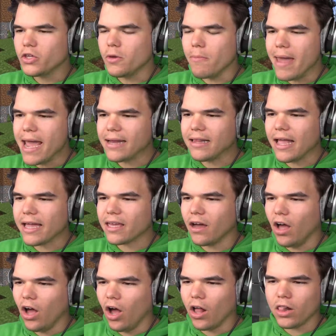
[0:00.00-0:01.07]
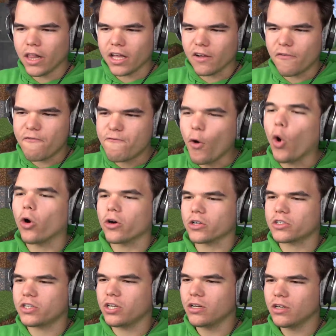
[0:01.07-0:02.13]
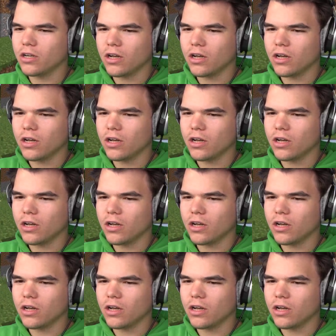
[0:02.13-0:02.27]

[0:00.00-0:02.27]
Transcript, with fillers: You made like a, like a fort.